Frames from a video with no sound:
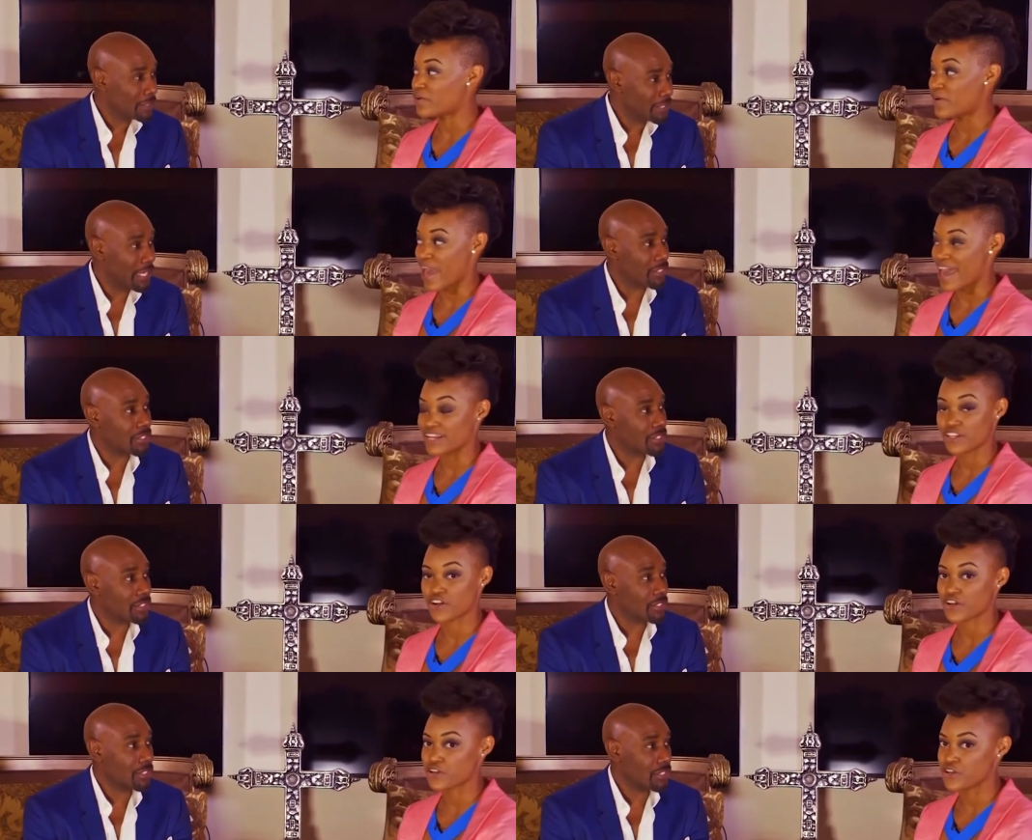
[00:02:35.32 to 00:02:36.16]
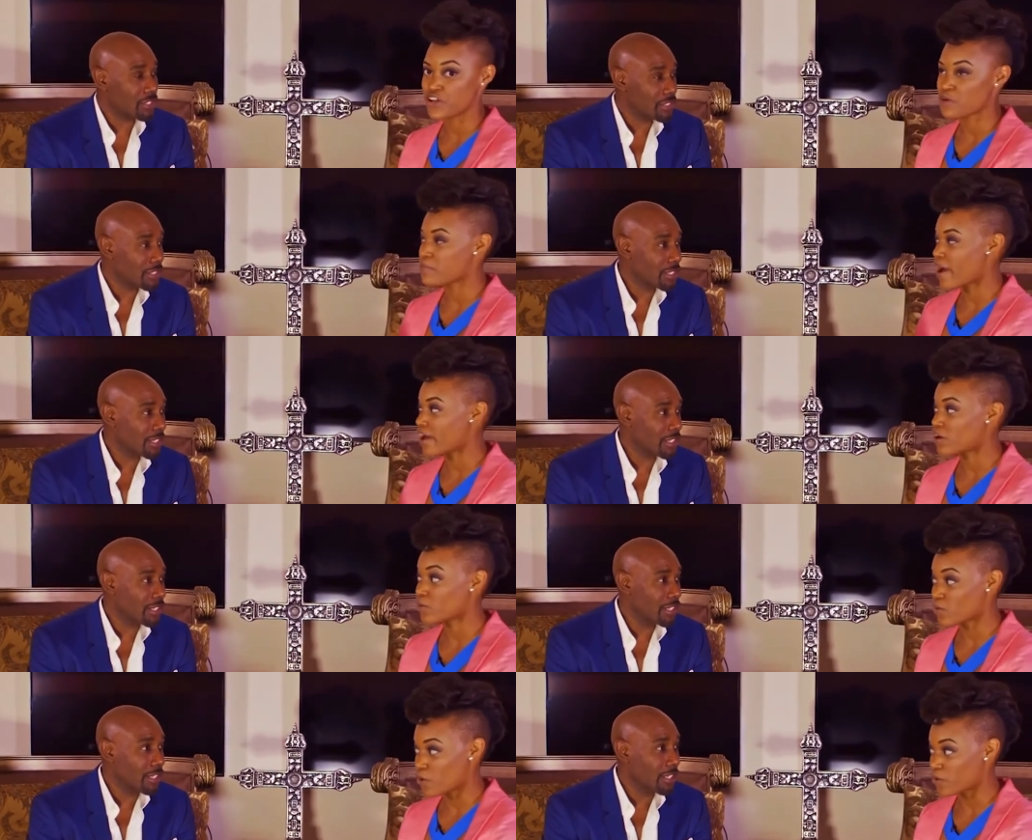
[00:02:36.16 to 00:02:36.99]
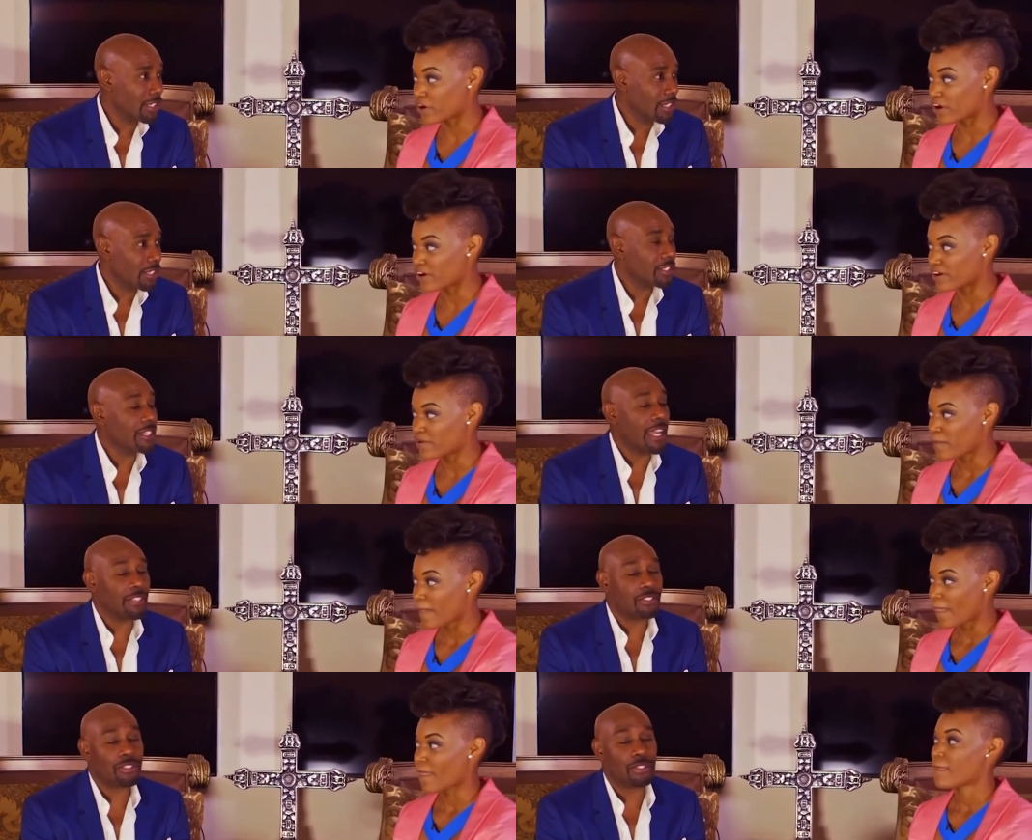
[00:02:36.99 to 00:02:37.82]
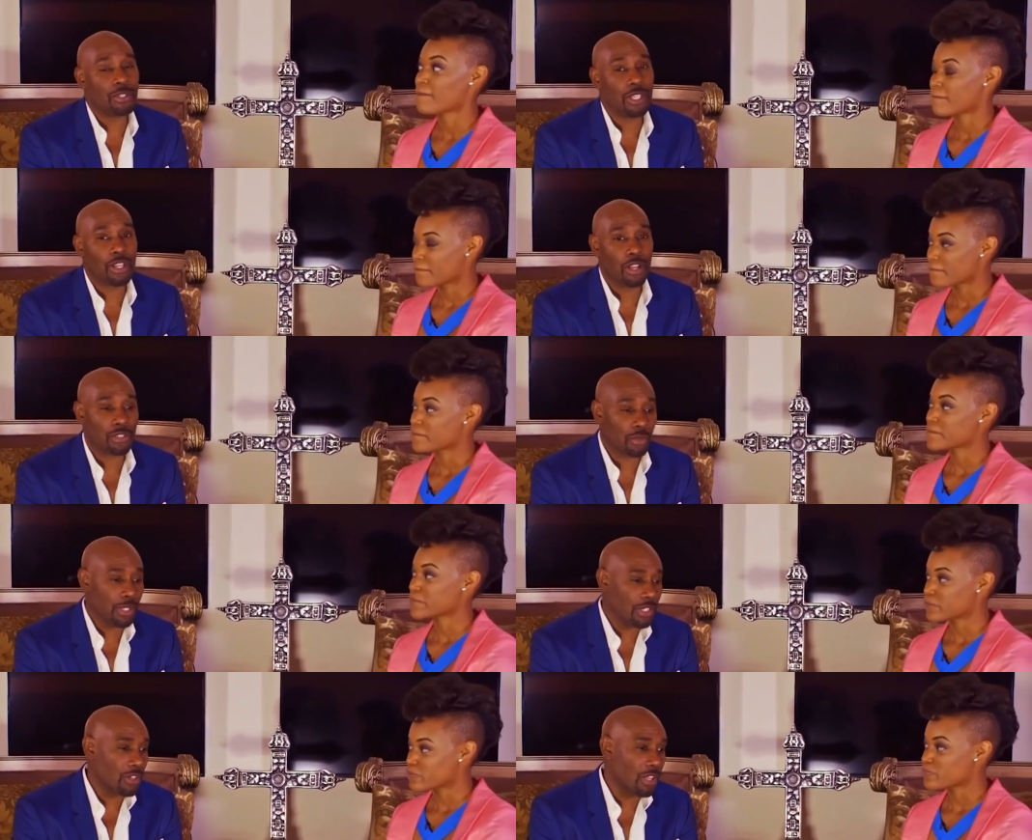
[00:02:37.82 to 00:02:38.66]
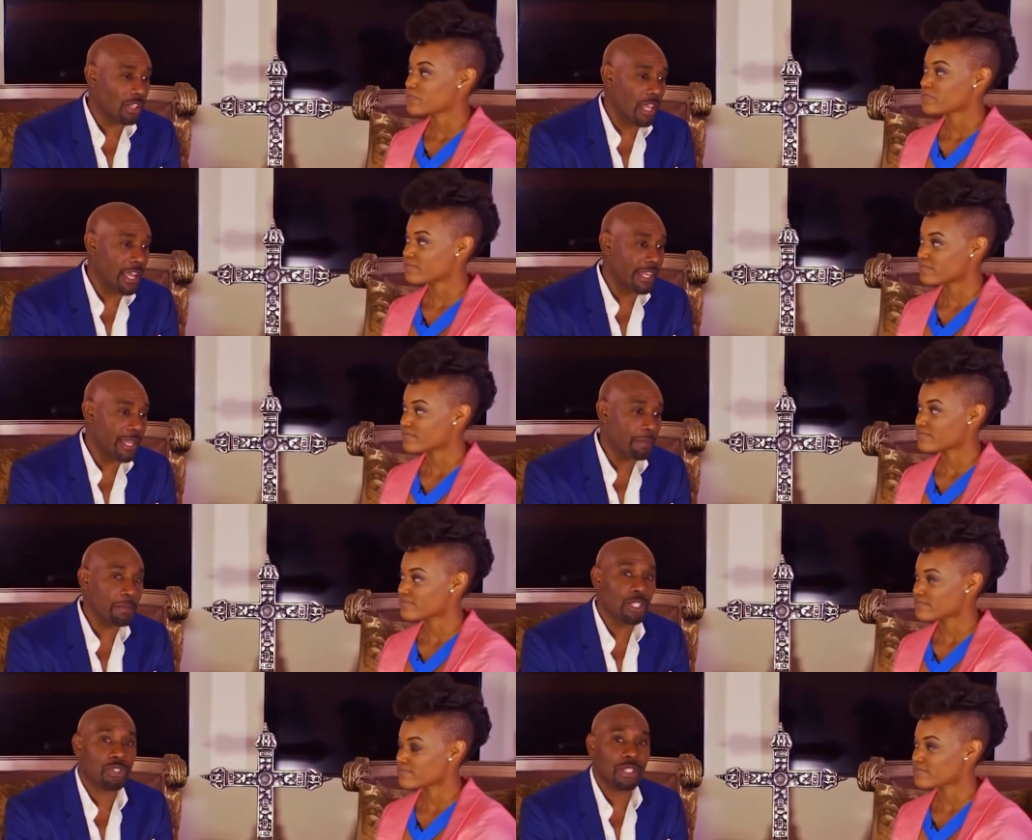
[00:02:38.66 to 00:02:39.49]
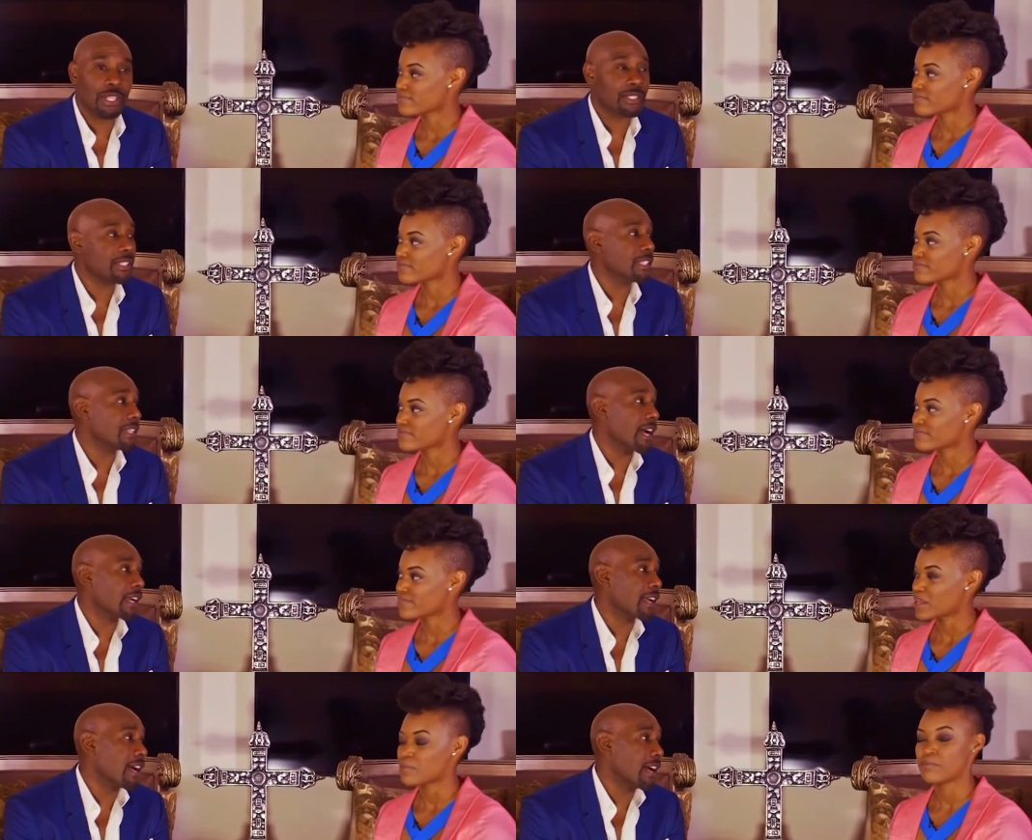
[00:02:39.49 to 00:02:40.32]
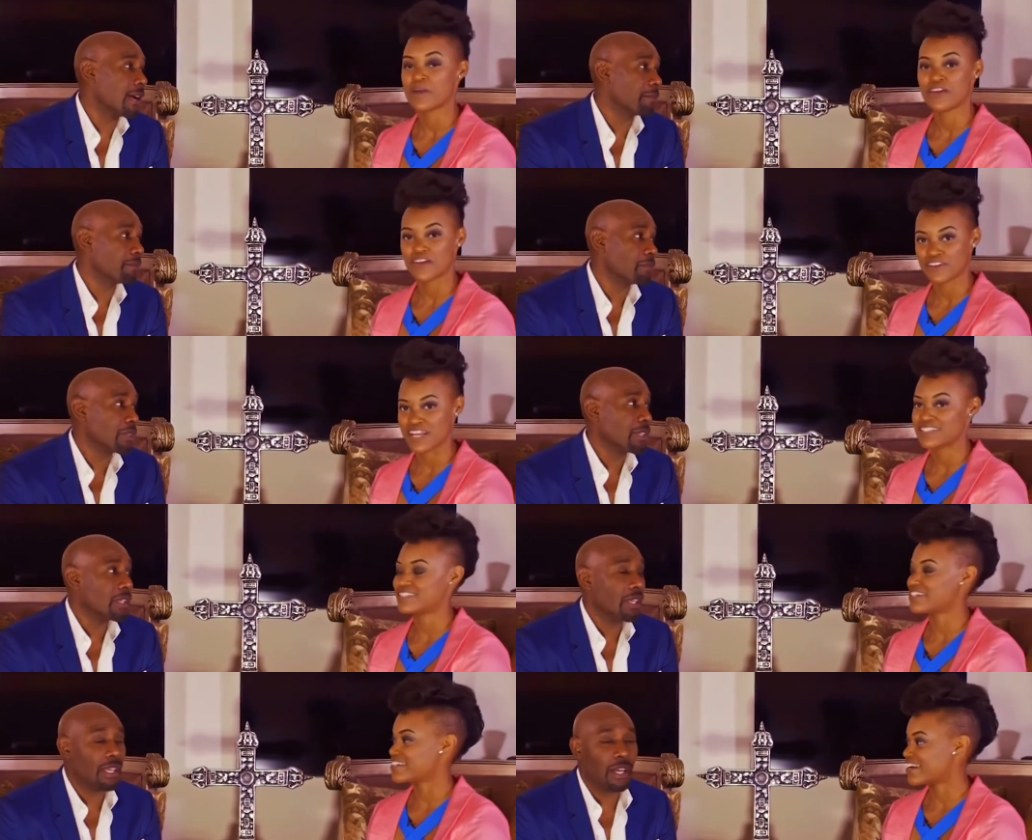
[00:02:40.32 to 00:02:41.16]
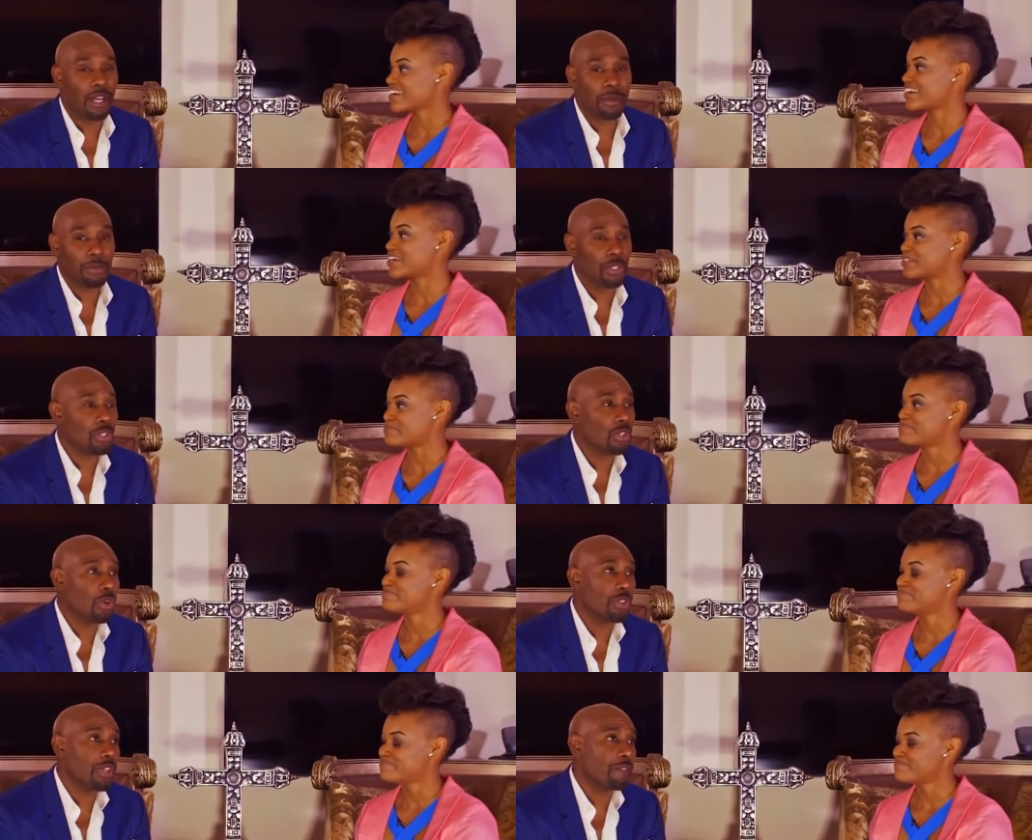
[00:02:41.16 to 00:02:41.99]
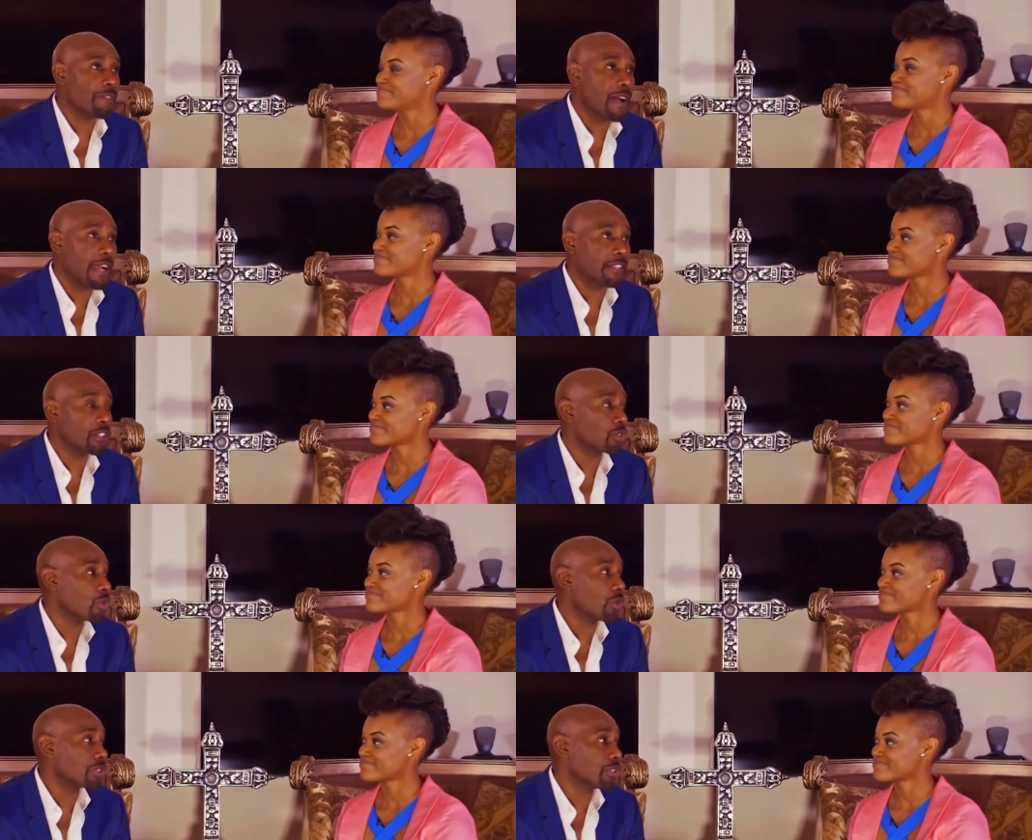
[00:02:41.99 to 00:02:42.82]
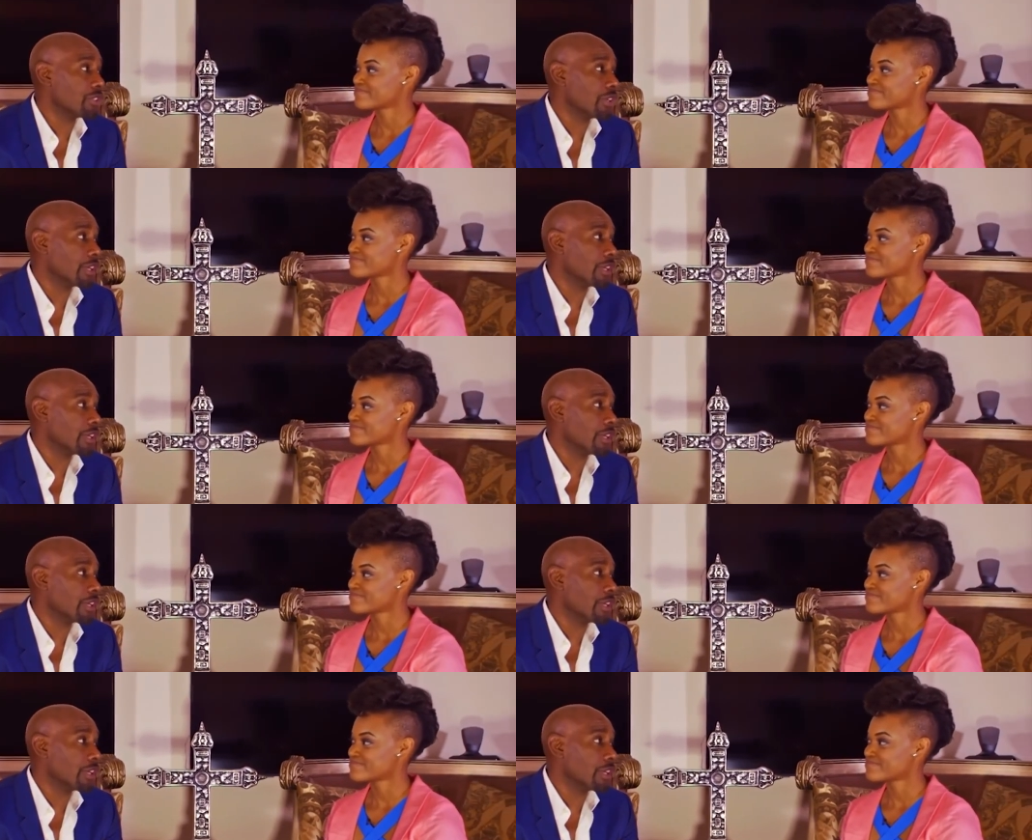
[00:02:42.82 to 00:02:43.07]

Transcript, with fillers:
Speaker 1: yes. at your nearby Kroger.
Speaker 2: Yes. You can also get it online at meetyourdestiny.com. Meetyourdestiny.com. Um, and you can go there and find stores in your